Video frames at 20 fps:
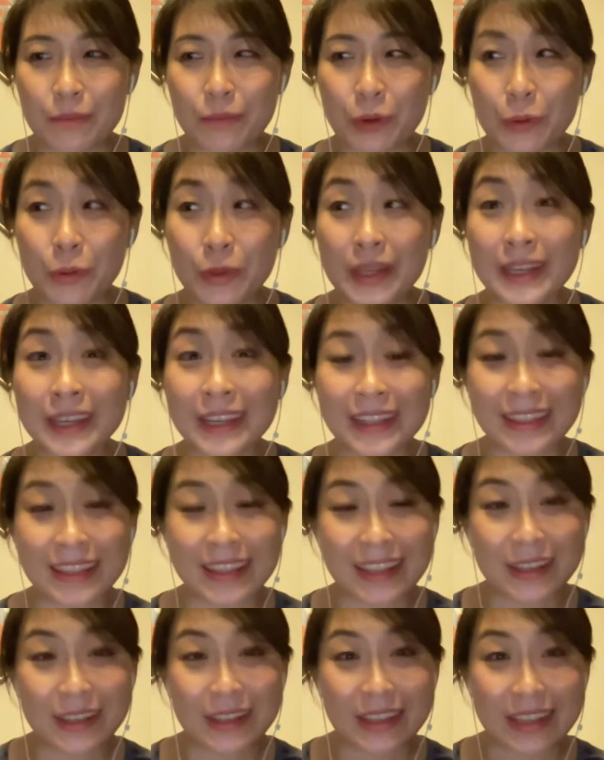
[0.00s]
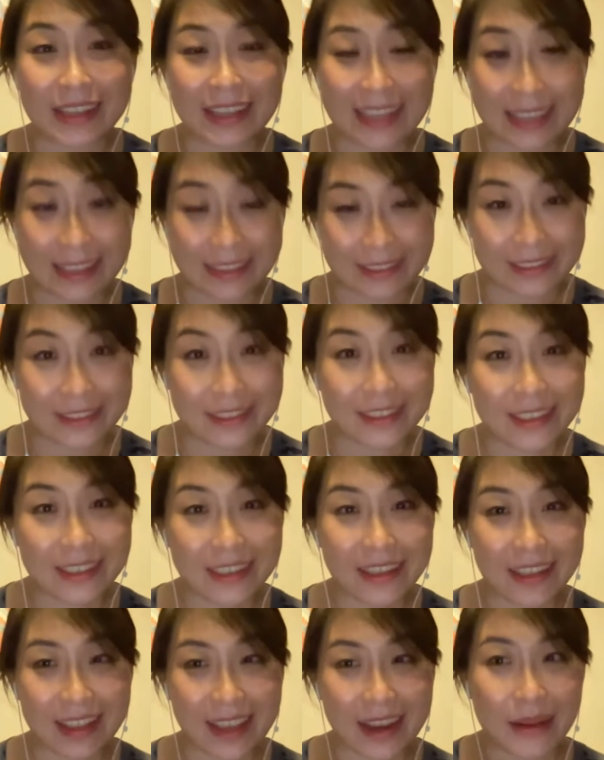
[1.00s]
broken and then healed
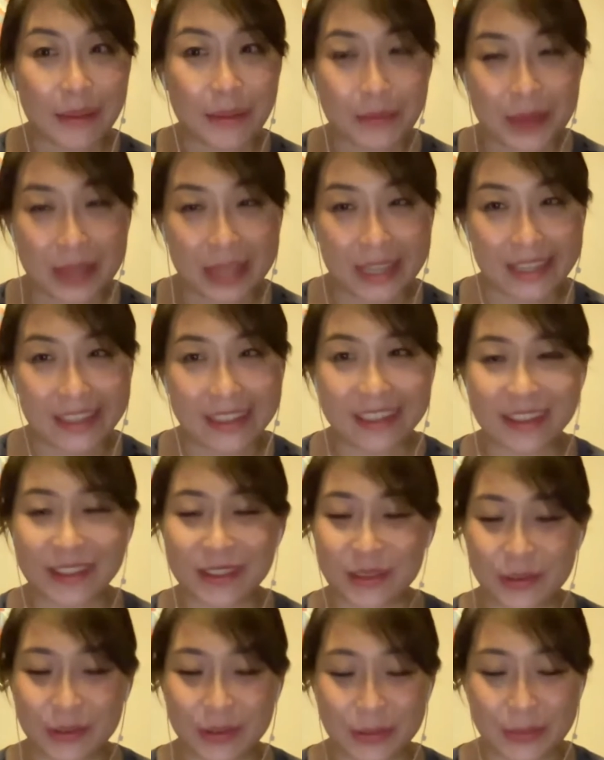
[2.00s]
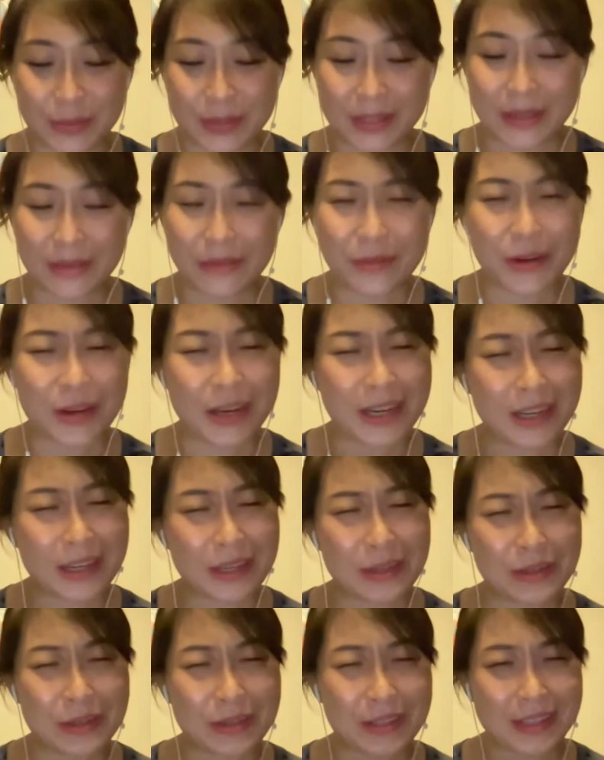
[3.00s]
like me. So it was a very
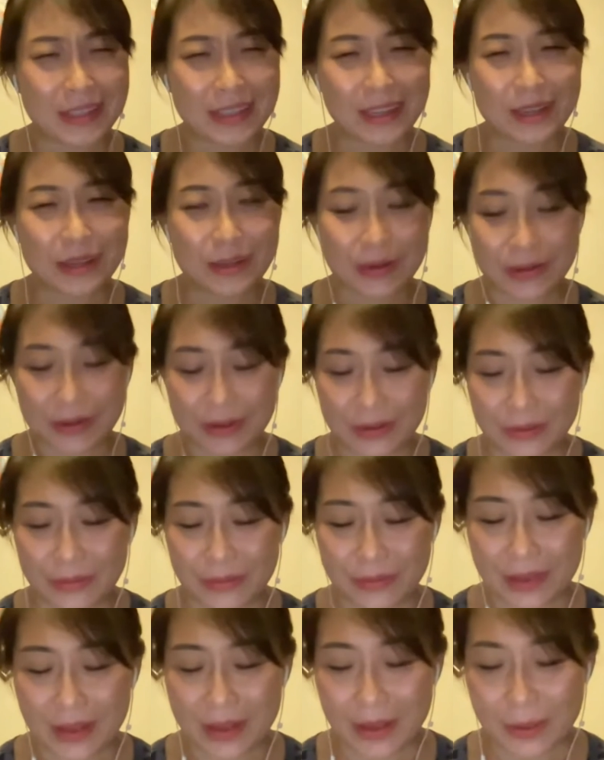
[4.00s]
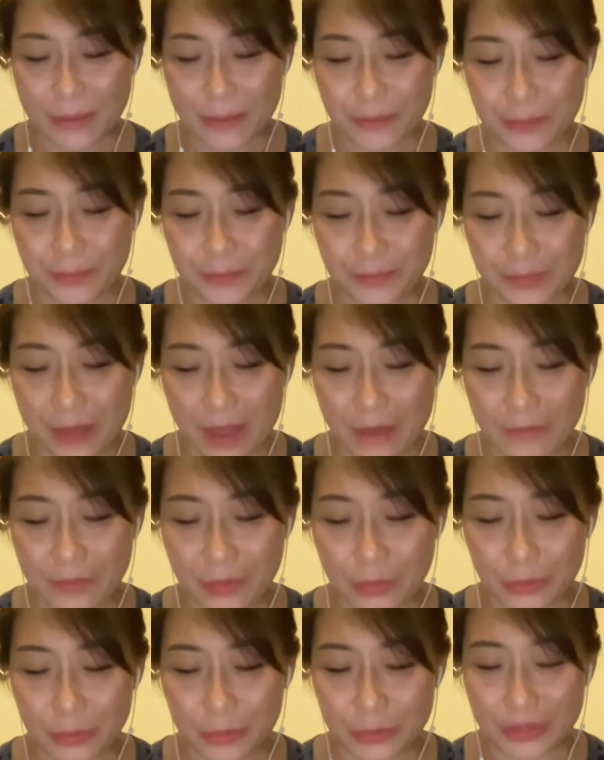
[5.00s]
interesting sort of
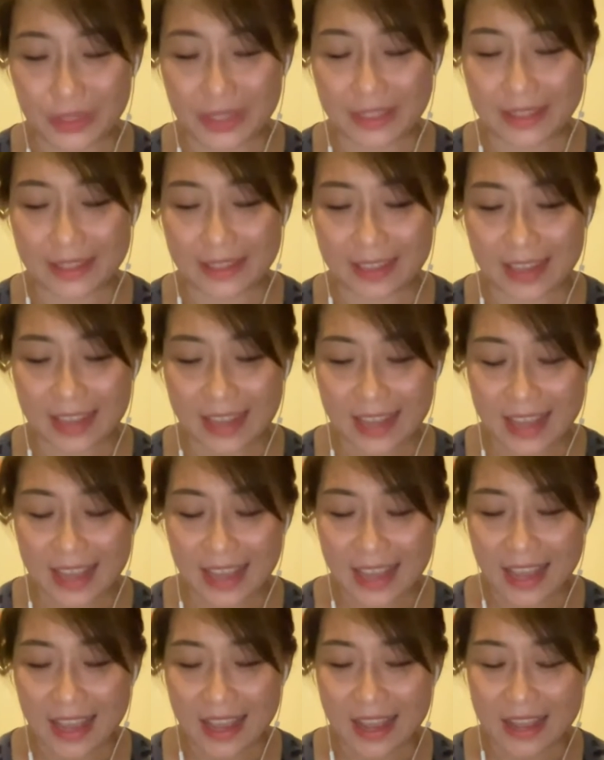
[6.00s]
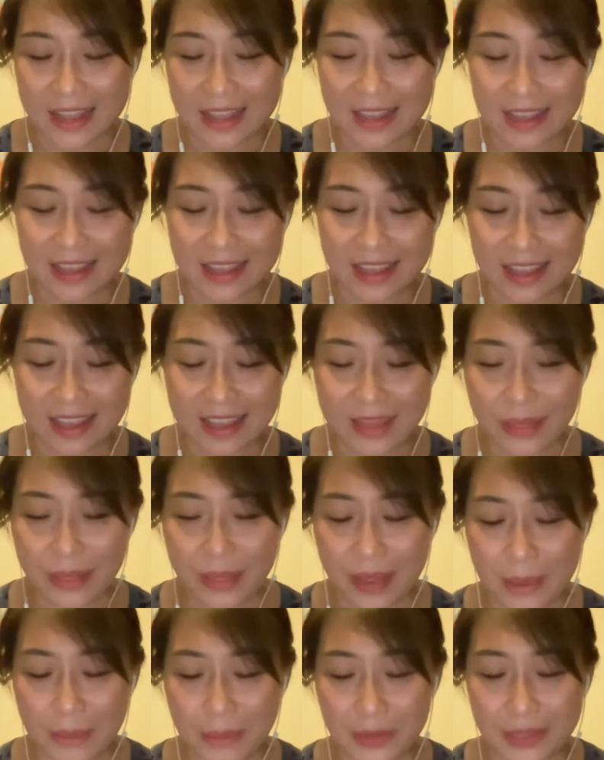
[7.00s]
evolution. And
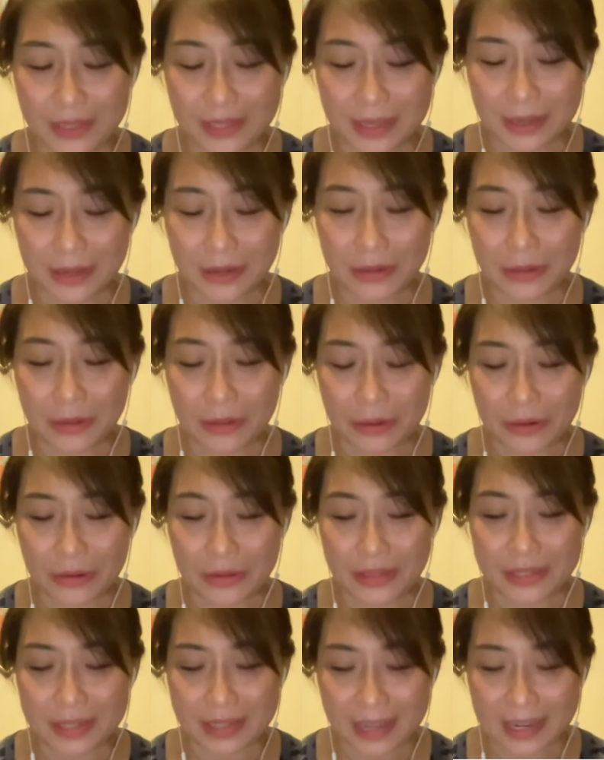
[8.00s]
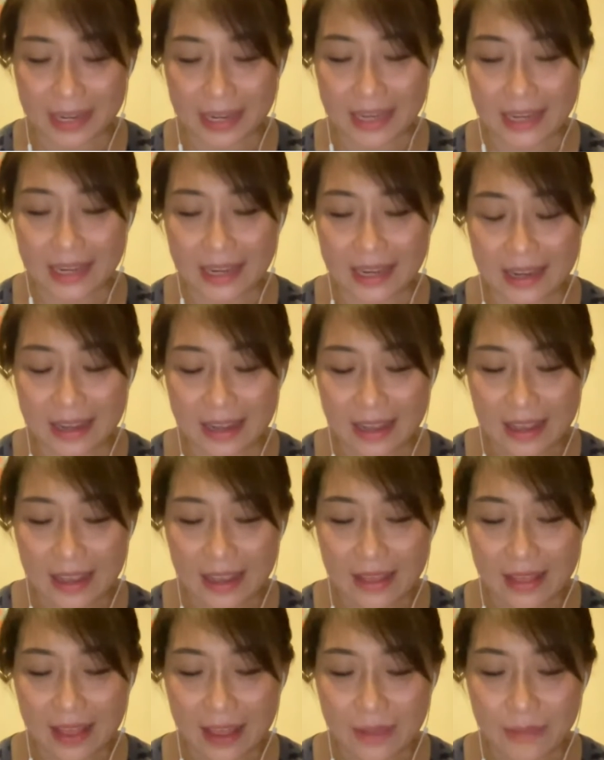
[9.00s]
that particular study
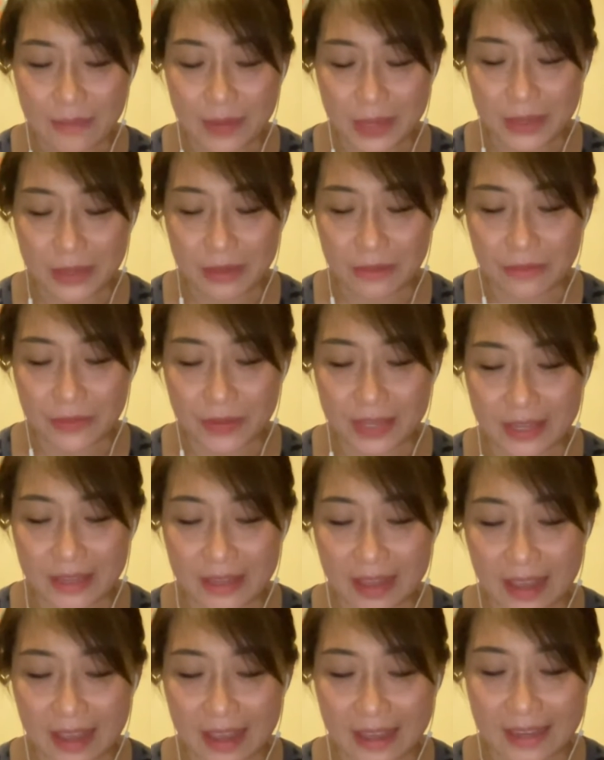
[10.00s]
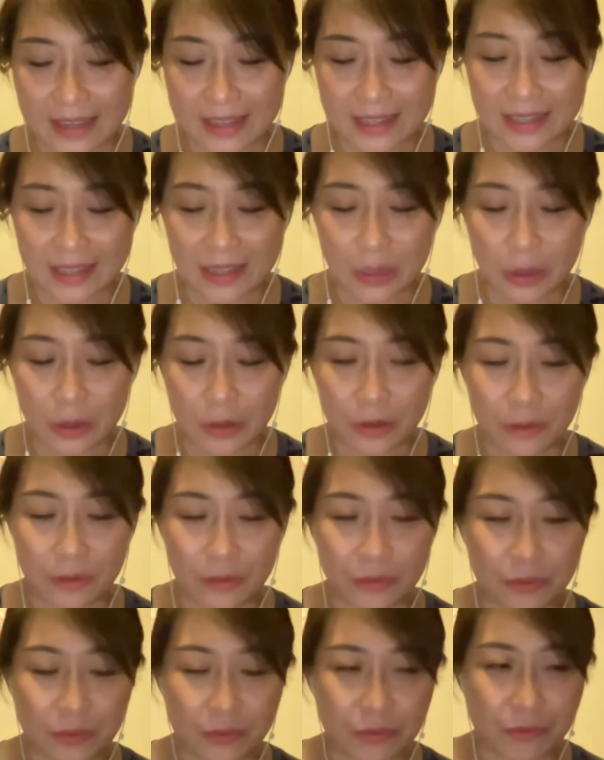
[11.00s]
led me to realize, and a lot of
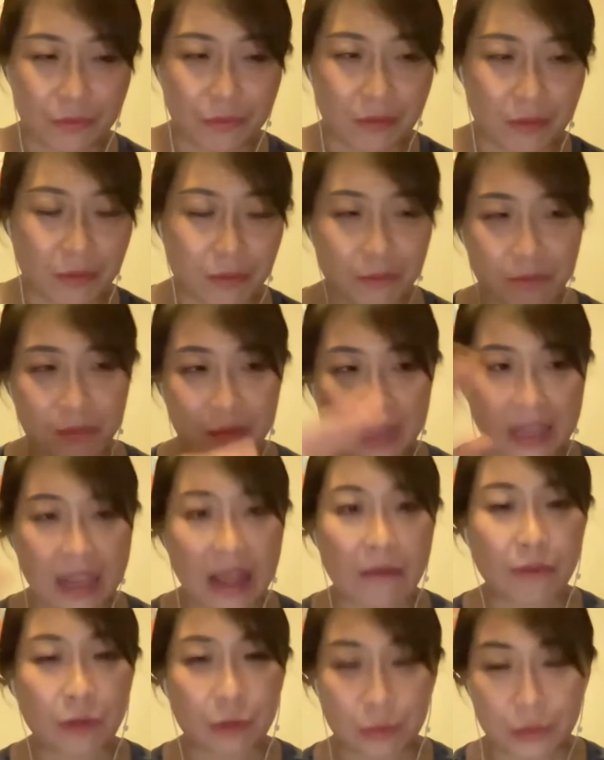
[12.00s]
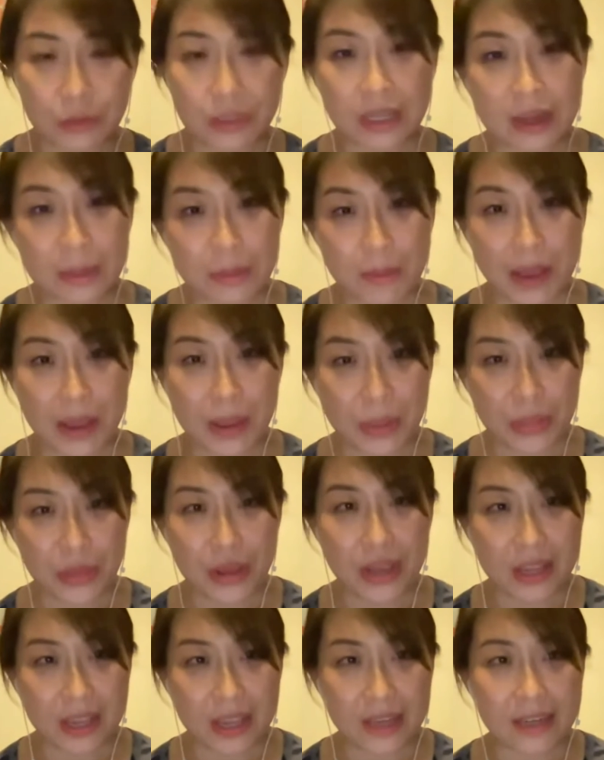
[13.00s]
the evolution in my
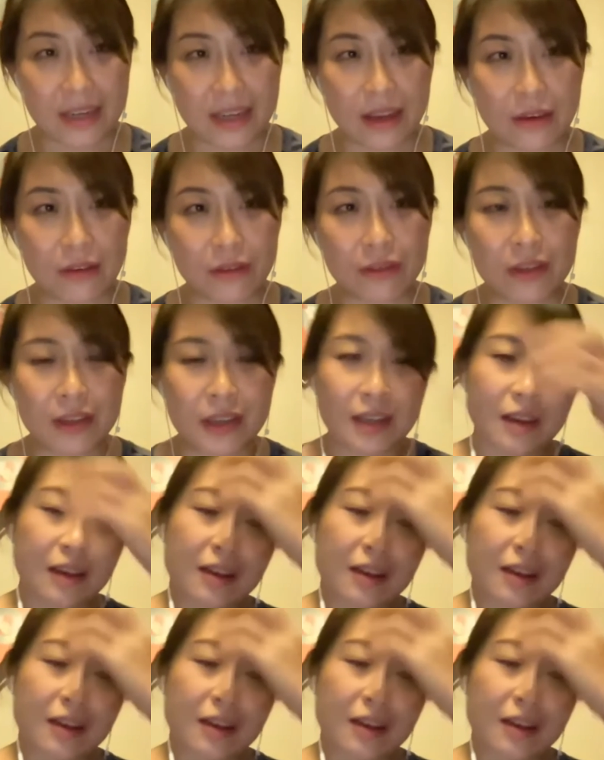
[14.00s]
thinking now